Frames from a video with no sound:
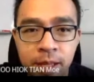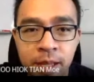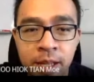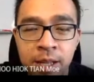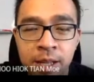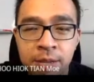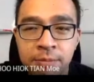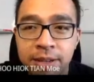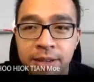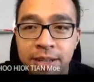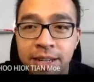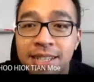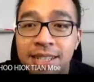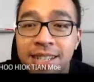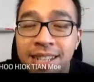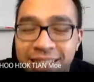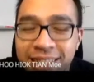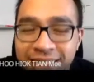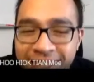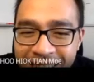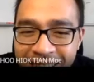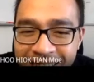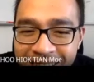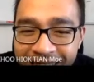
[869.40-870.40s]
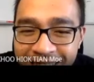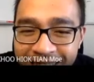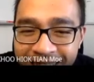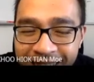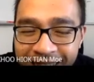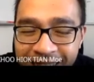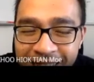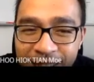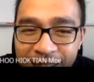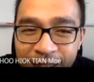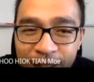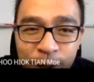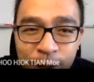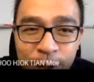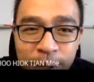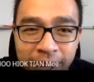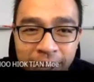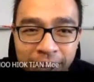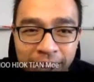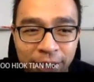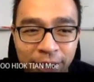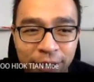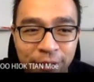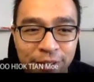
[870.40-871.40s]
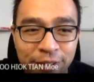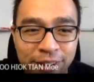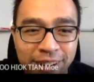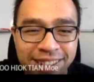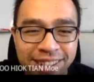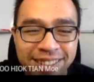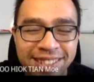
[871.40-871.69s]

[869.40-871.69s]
But doesn't the girl look like Eva?